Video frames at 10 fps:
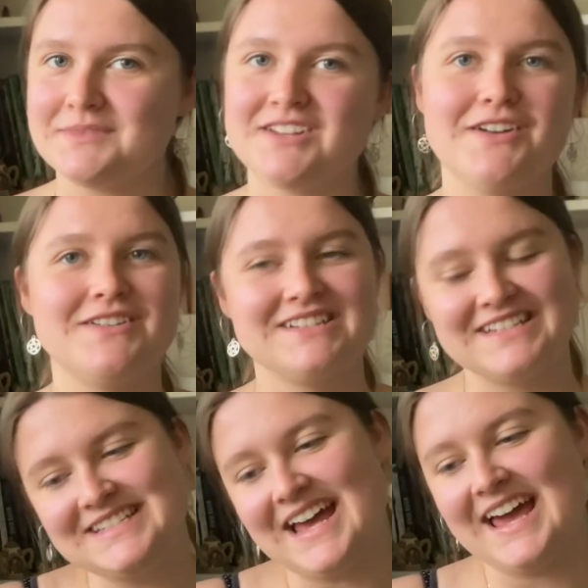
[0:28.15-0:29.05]
So
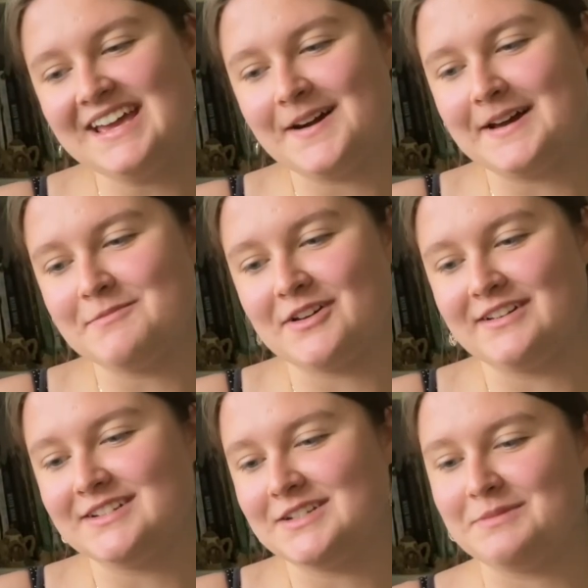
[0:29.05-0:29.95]
today I am
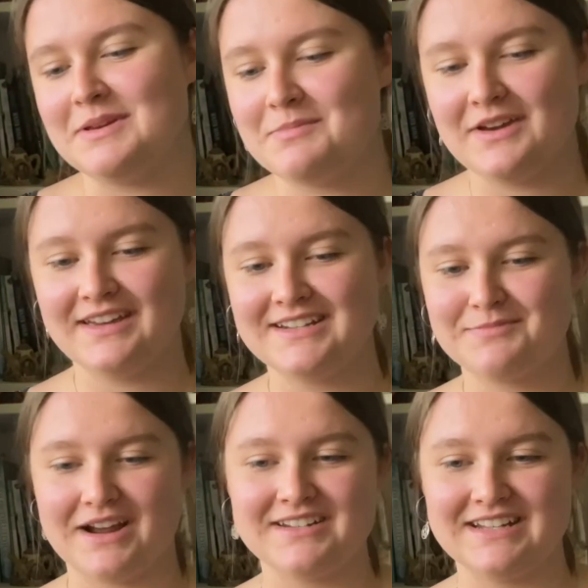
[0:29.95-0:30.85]
going to be putting into
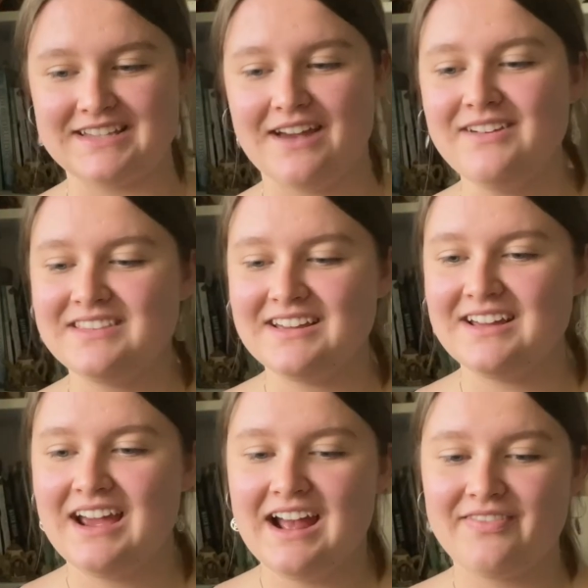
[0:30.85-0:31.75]
practice
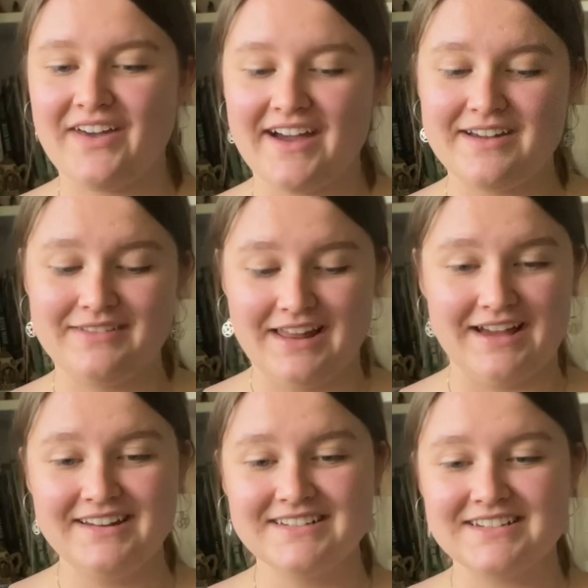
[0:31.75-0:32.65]
everything that I have
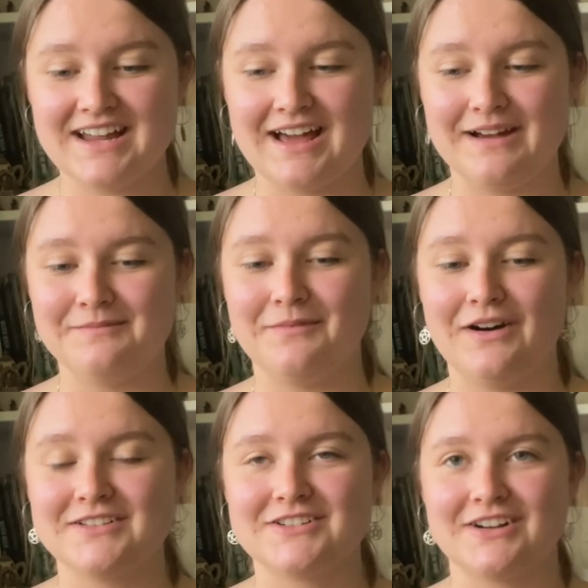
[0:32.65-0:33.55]
learned
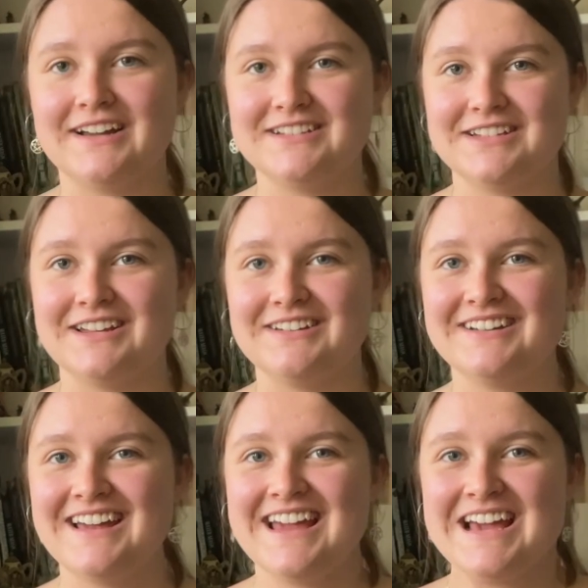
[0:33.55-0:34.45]
whilst trying
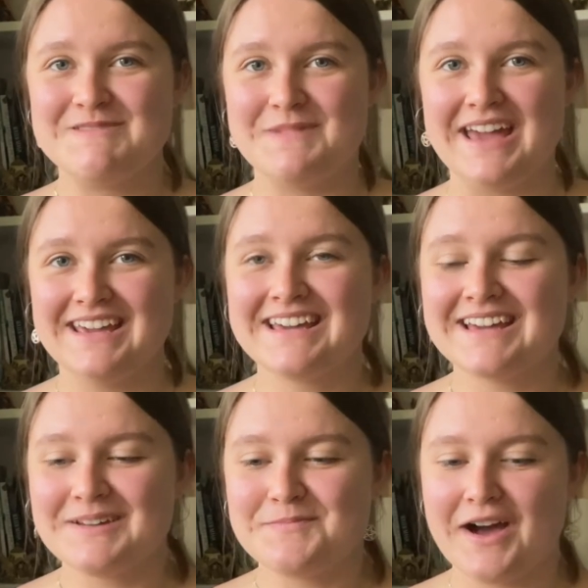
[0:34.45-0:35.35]
to
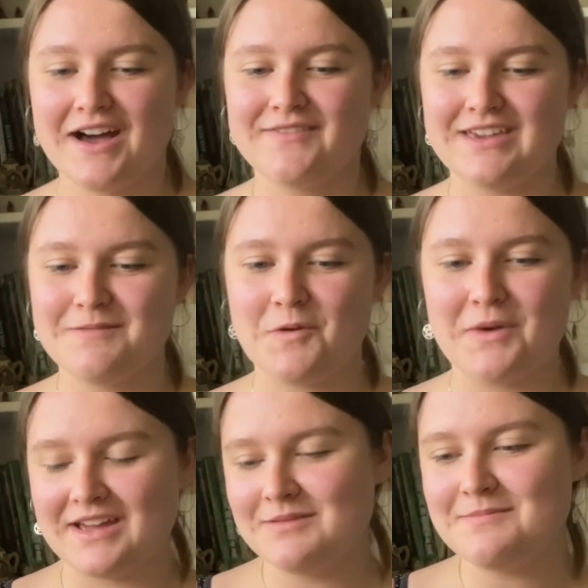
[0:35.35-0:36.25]
make perfume, and
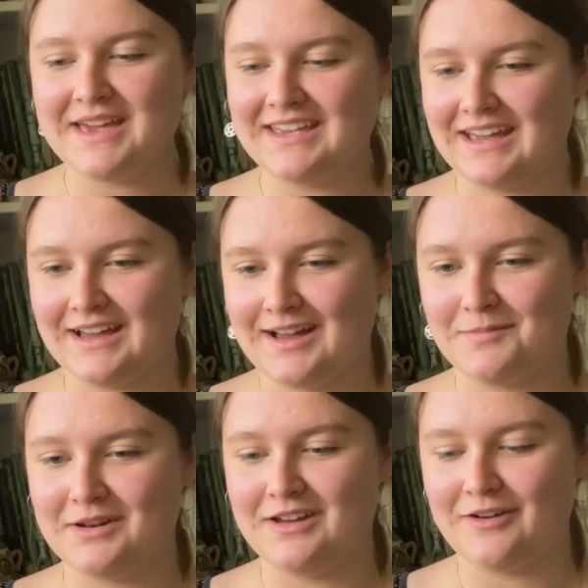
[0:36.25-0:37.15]
we're going to be making a
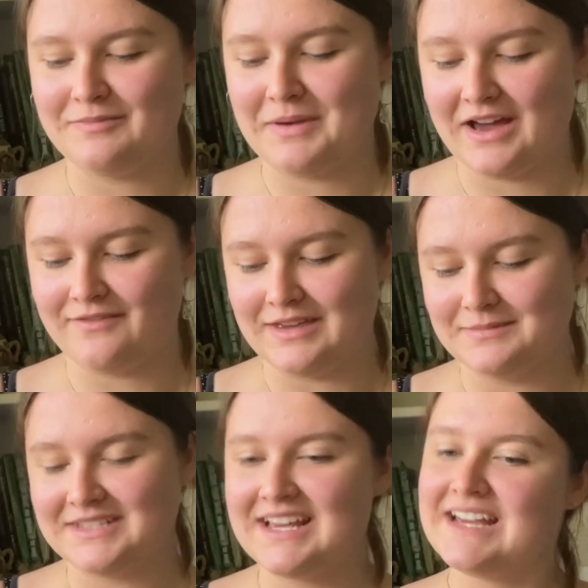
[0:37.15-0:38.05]
couple of
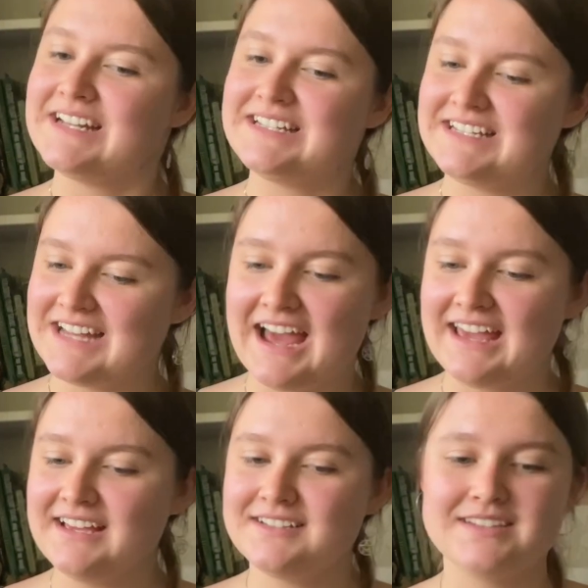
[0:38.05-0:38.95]
perfumes today.